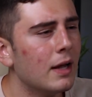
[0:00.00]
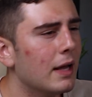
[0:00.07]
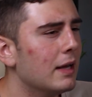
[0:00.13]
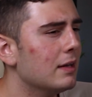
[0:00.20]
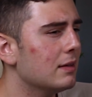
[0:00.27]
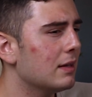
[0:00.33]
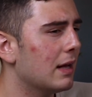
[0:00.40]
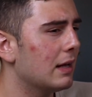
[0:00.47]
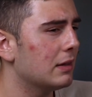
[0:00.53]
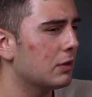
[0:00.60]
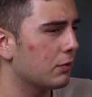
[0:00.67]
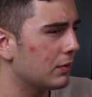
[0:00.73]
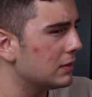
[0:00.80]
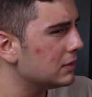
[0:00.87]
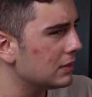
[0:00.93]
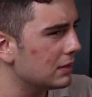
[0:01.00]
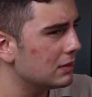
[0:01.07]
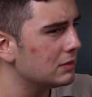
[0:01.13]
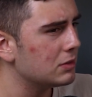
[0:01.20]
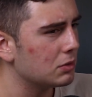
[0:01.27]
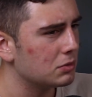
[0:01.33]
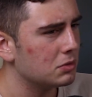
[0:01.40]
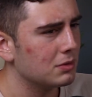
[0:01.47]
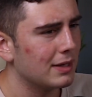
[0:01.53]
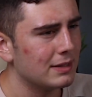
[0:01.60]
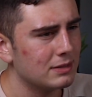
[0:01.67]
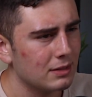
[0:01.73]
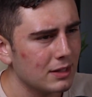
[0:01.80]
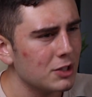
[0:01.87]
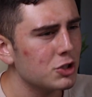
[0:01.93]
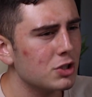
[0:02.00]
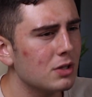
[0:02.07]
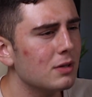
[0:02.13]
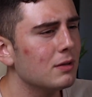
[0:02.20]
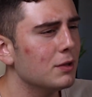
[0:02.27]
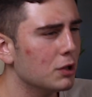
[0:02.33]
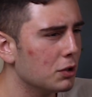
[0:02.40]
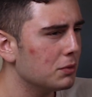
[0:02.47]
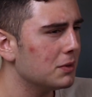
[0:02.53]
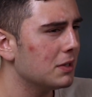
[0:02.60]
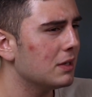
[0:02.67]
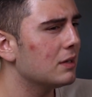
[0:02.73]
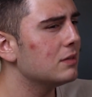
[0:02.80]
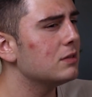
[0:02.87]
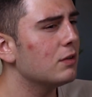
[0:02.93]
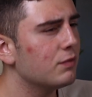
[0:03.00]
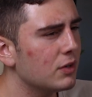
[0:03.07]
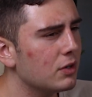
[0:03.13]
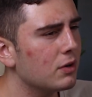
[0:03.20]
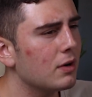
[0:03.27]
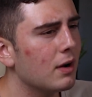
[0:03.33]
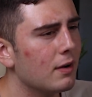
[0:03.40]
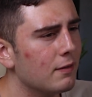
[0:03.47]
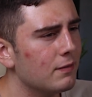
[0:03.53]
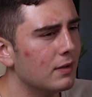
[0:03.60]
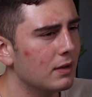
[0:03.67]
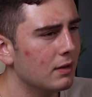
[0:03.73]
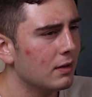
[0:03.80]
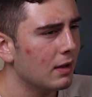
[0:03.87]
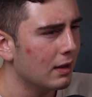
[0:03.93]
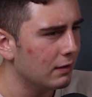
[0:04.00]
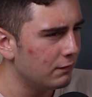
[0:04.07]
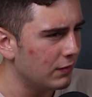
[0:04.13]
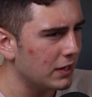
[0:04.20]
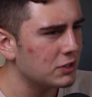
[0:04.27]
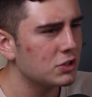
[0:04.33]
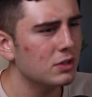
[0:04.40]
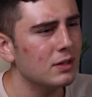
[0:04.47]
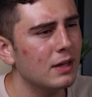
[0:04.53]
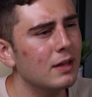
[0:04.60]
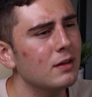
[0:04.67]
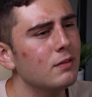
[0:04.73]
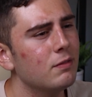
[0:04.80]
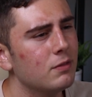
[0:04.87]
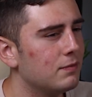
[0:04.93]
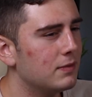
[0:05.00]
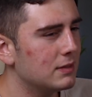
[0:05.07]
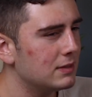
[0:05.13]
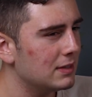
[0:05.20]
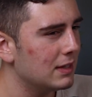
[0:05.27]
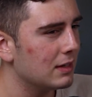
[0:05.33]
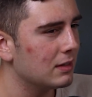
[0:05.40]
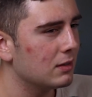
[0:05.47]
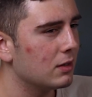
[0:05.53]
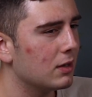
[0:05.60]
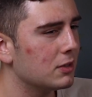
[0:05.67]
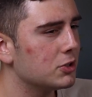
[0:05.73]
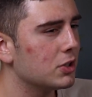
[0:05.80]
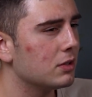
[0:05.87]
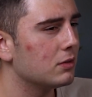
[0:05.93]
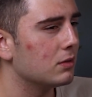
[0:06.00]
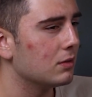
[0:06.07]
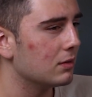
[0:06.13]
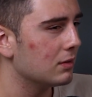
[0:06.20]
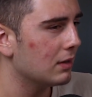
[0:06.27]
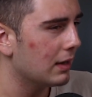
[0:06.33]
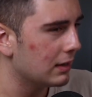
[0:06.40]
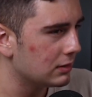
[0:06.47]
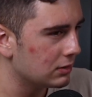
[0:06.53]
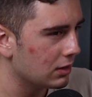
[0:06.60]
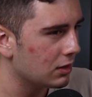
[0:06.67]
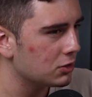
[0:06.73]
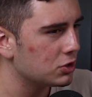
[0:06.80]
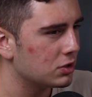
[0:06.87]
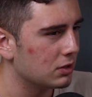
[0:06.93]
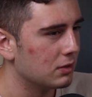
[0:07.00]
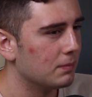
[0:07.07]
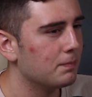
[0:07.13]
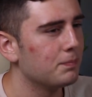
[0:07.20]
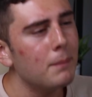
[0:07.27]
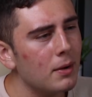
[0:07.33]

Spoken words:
and that the reason is social isolation, loneliness, fear of infection, and physiological exhaustion.